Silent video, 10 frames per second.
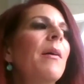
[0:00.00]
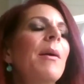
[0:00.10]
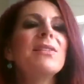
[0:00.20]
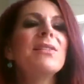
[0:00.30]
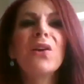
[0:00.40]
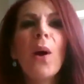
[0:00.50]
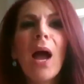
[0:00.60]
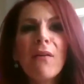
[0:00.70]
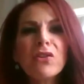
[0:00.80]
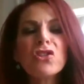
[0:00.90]
is that you
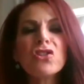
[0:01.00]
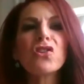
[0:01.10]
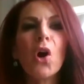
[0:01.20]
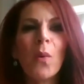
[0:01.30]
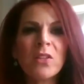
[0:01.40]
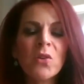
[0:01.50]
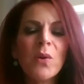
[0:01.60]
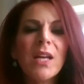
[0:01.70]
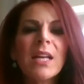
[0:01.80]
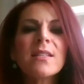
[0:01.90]
have to just go into
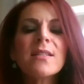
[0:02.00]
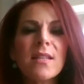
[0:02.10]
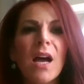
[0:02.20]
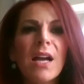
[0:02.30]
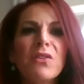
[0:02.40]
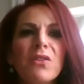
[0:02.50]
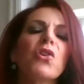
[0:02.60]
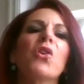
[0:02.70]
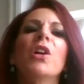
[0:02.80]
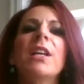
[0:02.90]
it and decide that you're
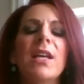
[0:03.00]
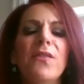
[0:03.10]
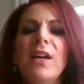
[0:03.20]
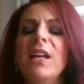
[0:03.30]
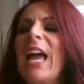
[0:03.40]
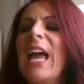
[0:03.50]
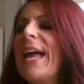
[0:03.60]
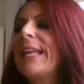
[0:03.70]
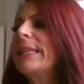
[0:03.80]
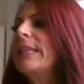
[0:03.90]
going to give it
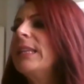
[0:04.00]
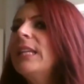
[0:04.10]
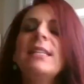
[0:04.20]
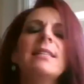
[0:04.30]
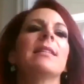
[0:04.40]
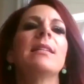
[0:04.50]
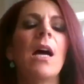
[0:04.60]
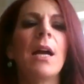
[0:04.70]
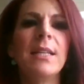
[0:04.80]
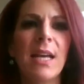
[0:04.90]
at least
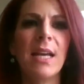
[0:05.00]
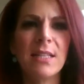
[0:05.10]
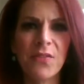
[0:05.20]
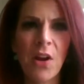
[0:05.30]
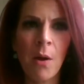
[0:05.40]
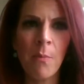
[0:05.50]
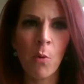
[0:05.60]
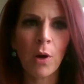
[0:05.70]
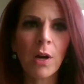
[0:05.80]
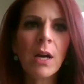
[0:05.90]
90 days, if not
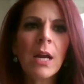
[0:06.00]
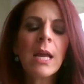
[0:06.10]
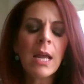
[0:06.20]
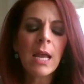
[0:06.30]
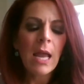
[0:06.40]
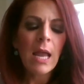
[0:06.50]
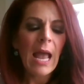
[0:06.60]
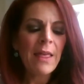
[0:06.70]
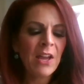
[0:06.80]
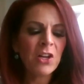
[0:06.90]
more,
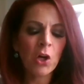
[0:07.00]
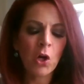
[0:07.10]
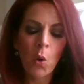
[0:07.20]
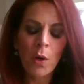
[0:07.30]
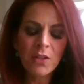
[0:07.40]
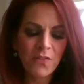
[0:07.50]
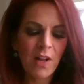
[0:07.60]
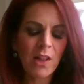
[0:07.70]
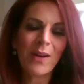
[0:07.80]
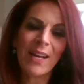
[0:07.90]
and that you're going to
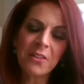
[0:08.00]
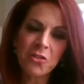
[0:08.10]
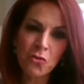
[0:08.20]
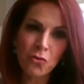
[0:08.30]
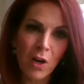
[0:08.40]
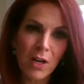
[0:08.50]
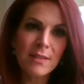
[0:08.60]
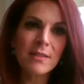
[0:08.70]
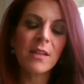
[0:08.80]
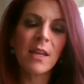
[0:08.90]
follow it and
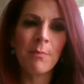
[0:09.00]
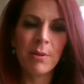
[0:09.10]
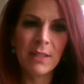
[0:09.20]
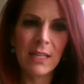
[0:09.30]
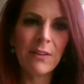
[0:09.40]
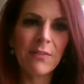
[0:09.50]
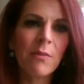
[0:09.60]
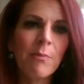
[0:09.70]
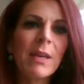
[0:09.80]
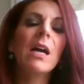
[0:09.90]
trust and believe,
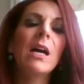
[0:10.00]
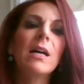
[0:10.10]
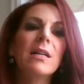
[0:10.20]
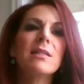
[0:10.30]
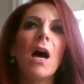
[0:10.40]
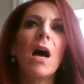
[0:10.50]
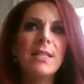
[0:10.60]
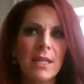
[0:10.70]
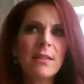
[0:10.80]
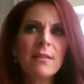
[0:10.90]
because I
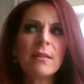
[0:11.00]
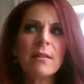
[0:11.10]
did.